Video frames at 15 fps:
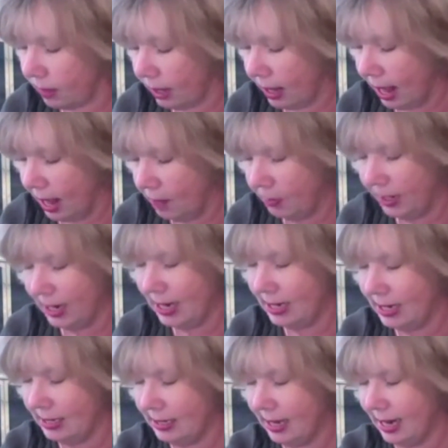And
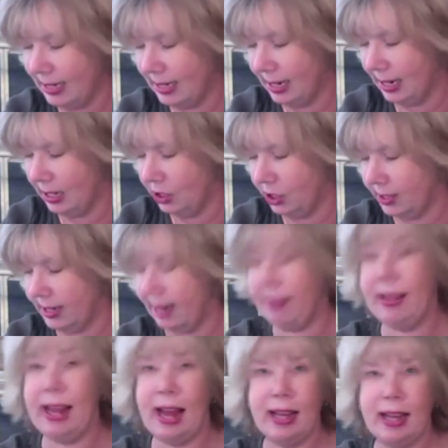because I did it just at
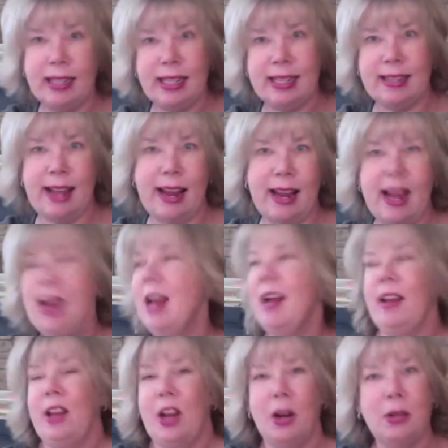the end, because I,
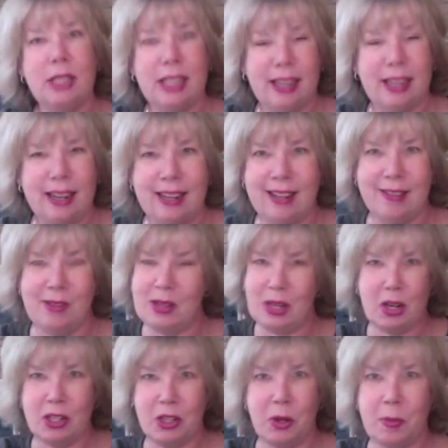did it with the
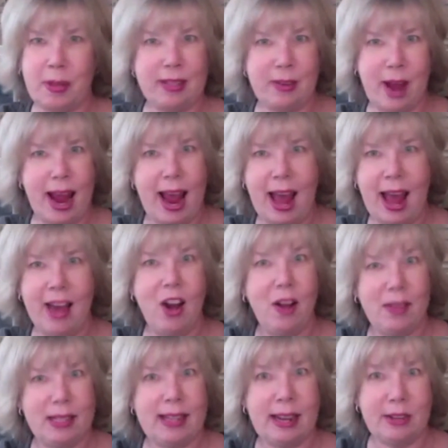couture, so I had all
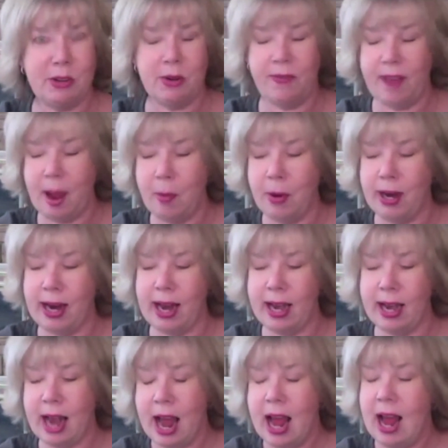this extra fabric,
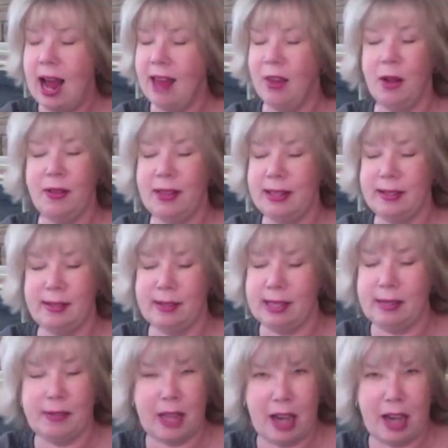and I thought these
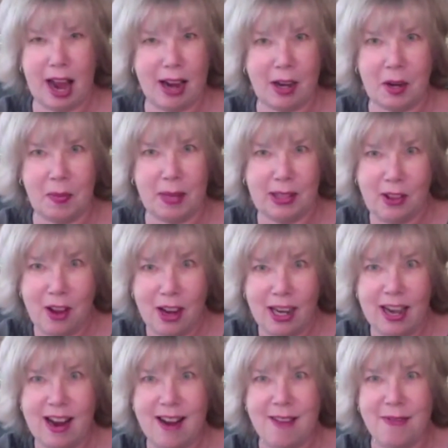sleeves are not going to be long
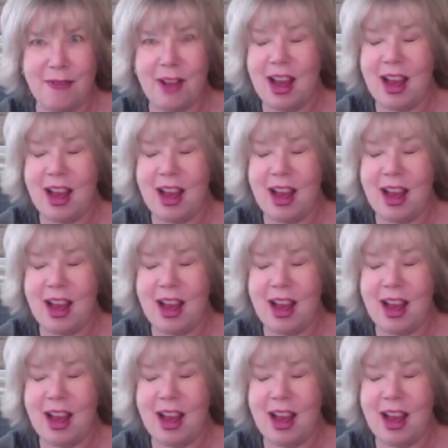enough,